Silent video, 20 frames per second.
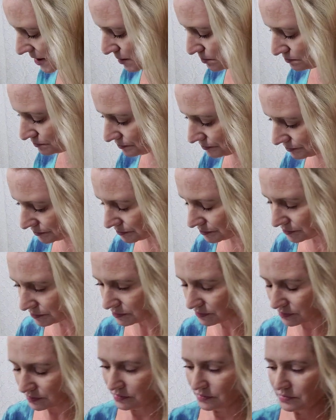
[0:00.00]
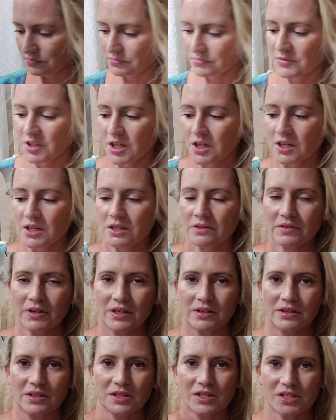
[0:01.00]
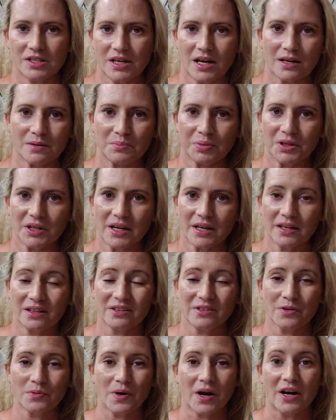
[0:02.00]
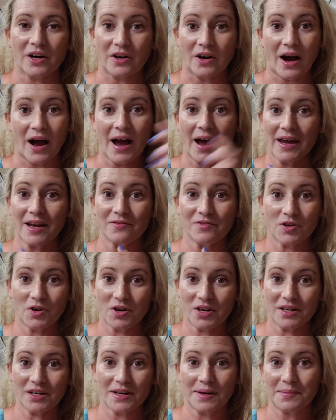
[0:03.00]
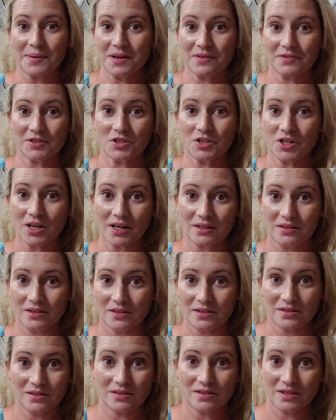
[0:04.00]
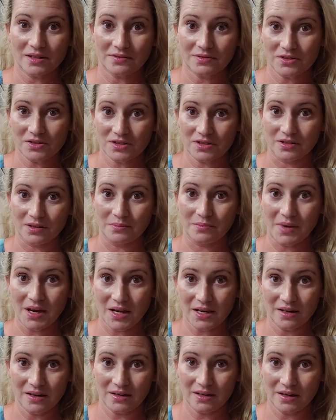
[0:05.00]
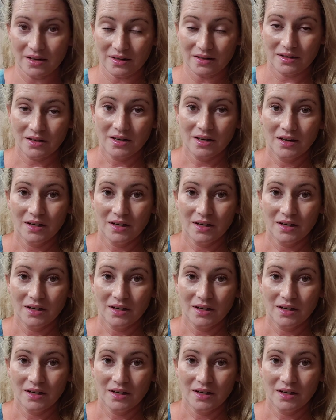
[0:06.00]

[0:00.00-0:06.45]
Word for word: up, got the Sunplay Clear Water. I have no idea. I'm going to have to check this to see if they're still making it.